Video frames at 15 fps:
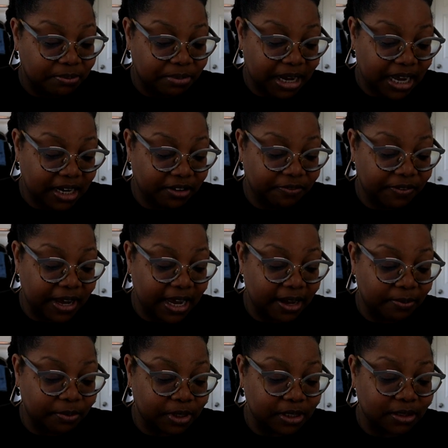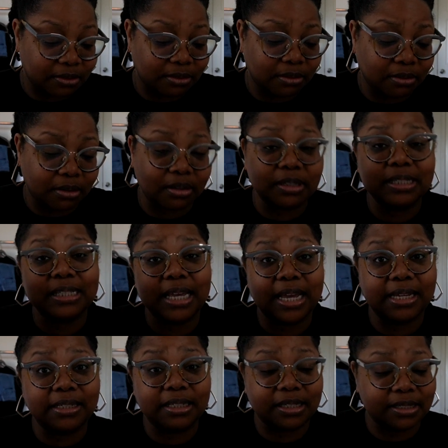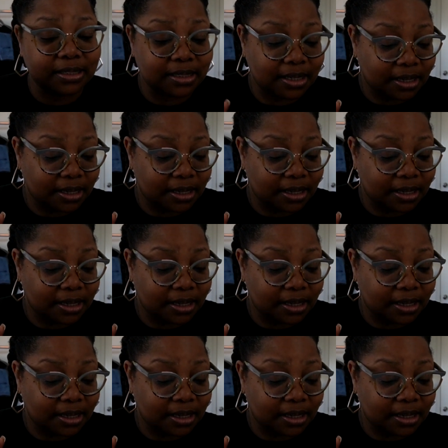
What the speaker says: body fat, which sadness.